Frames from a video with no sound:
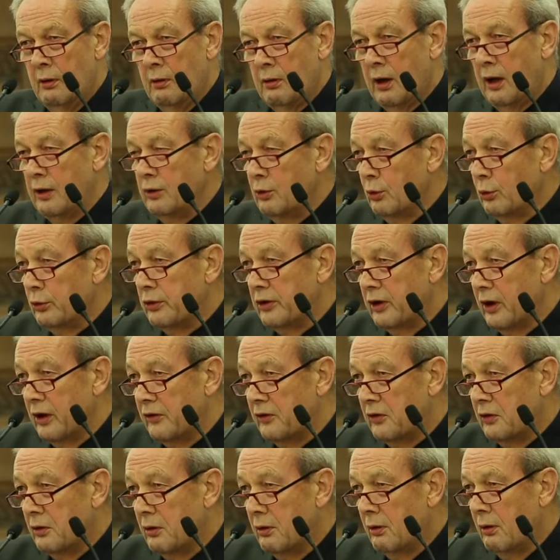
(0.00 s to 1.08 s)
I
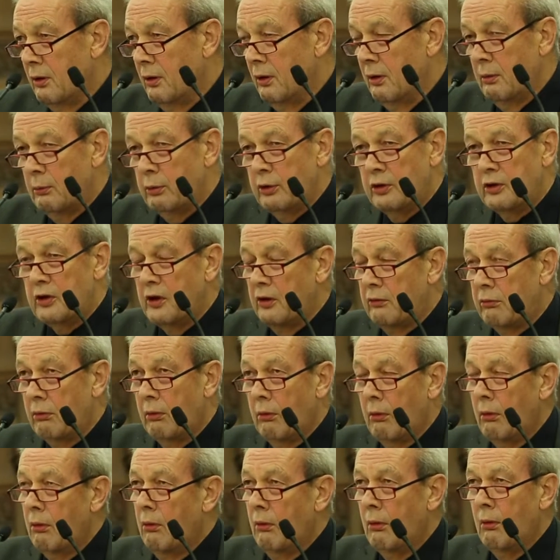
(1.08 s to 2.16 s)
notice, which is
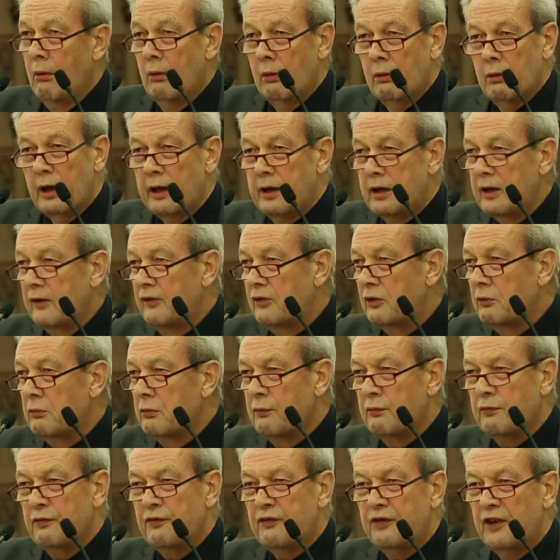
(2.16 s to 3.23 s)
like a sort
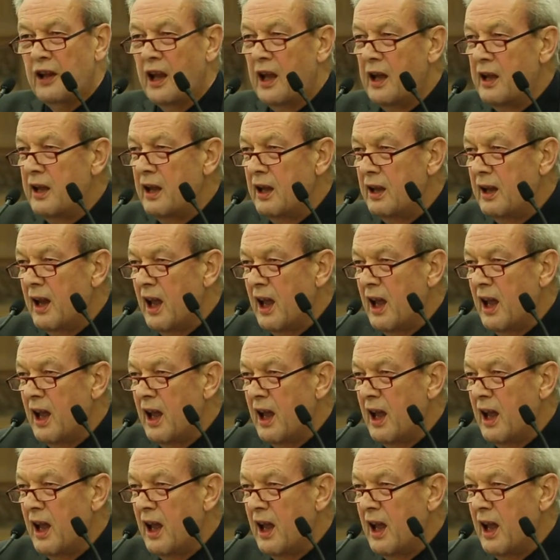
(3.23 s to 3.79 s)
of fly in